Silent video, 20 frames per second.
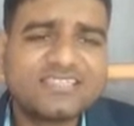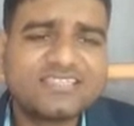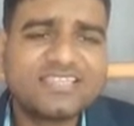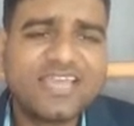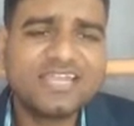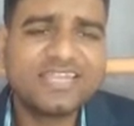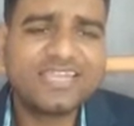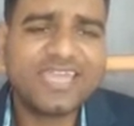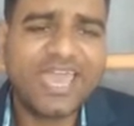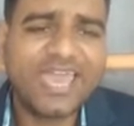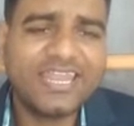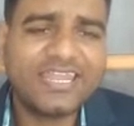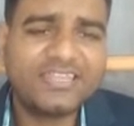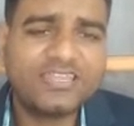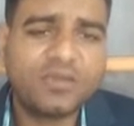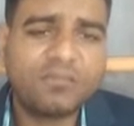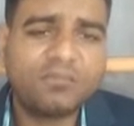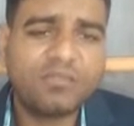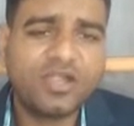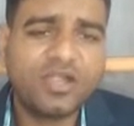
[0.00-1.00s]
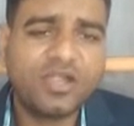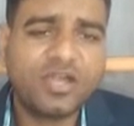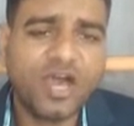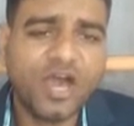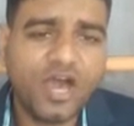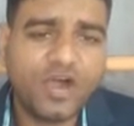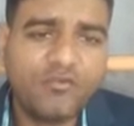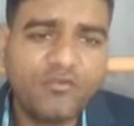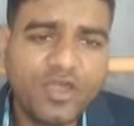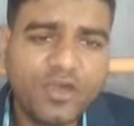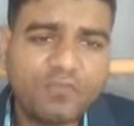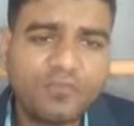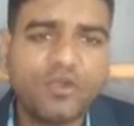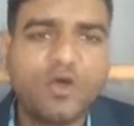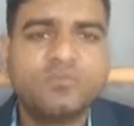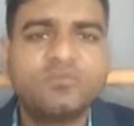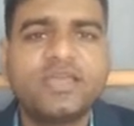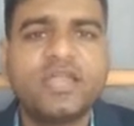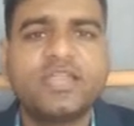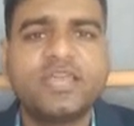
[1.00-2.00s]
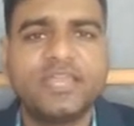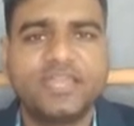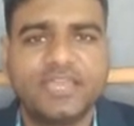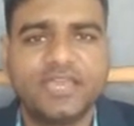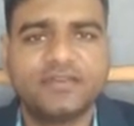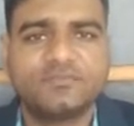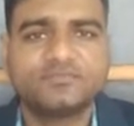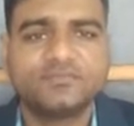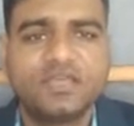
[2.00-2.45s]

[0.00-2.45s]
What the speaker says: that carry the blood away from that area,